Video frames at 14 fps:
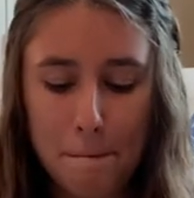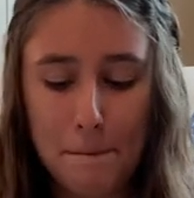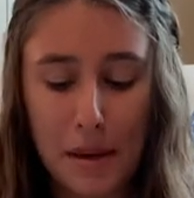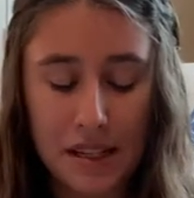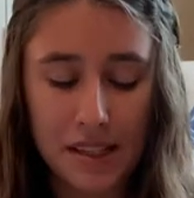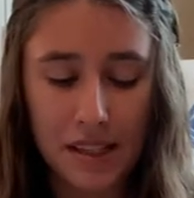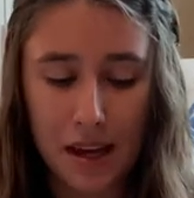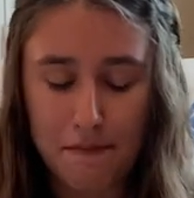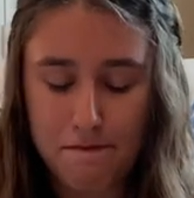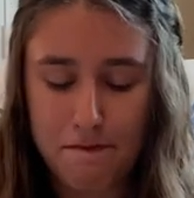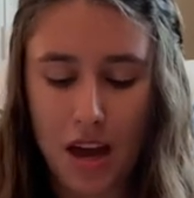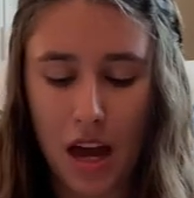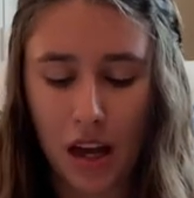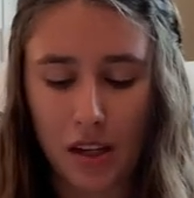biscuit
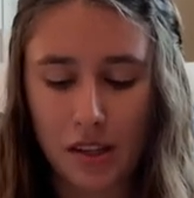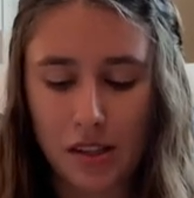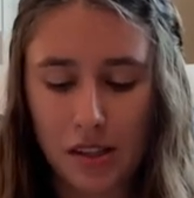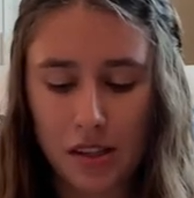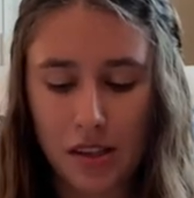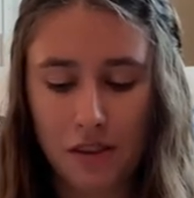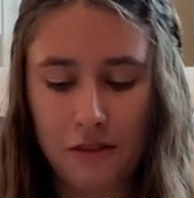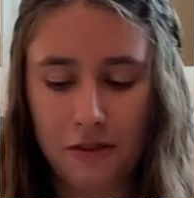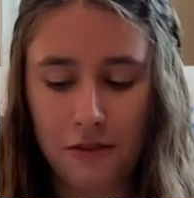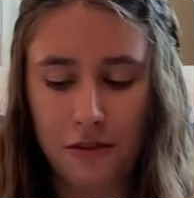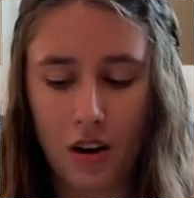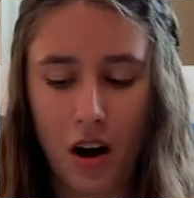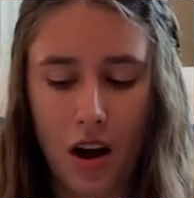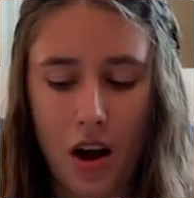mix
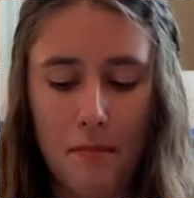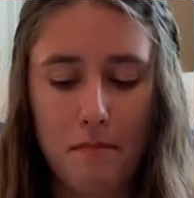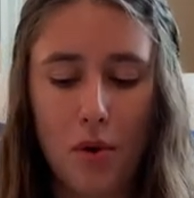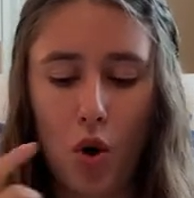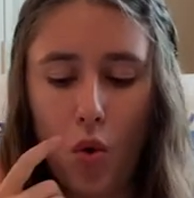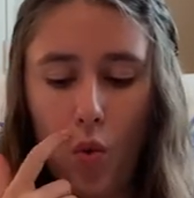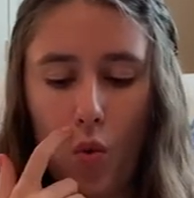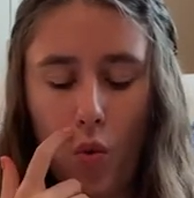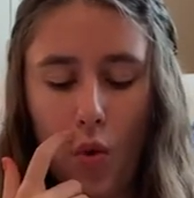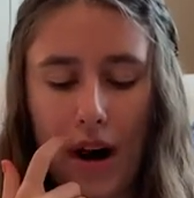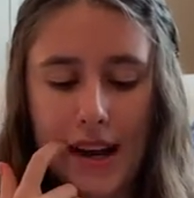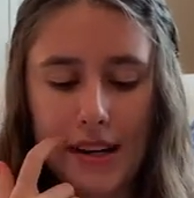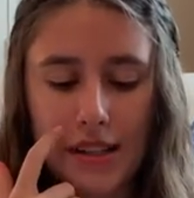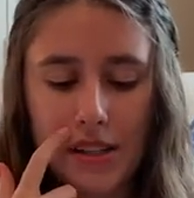from
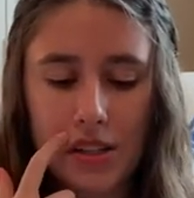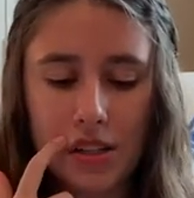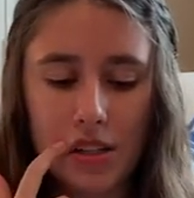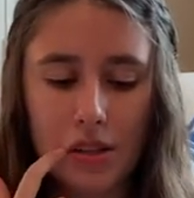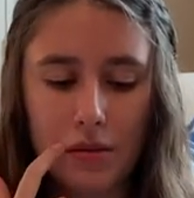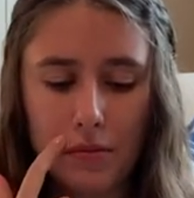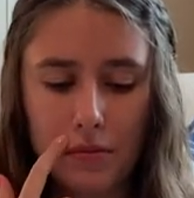White